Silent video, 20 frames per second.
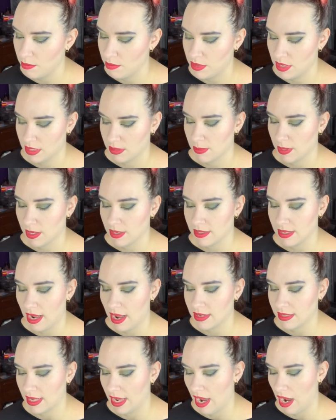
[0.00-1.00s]
just because
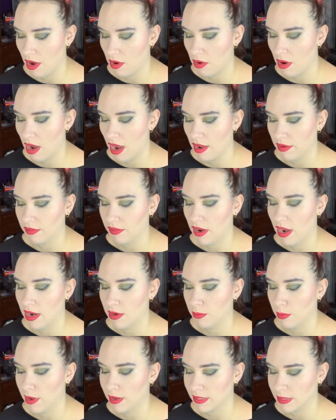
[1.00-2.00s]
that's how I
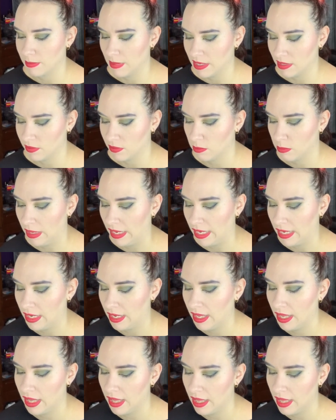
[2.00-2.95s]
find works best for me.